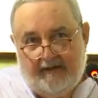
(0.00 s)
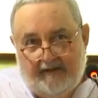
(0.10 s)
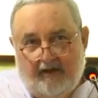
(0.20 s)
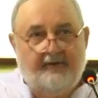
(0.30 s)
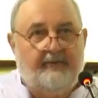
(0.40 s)

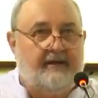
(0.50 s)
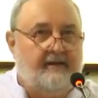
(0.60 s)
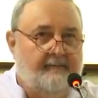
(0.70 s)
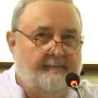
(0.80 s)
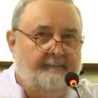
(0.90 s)
economy
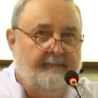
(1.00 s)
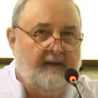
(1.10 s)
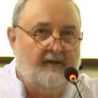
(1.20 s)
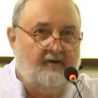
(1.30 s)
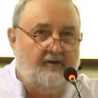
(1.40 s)

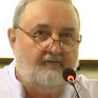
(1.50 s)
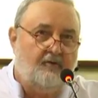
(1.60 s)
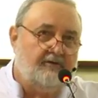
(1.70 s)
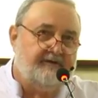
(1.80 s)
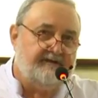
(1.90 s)
of
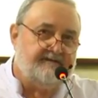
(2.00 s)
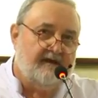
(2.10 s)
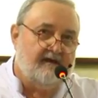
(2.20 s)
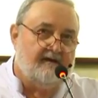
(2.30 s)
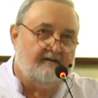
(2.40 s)
all
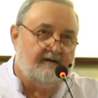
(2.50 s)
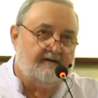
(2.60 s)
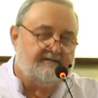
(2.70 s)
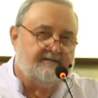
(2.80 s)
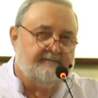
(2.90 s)
these
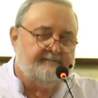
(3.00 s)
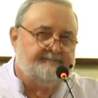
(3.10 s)
areas.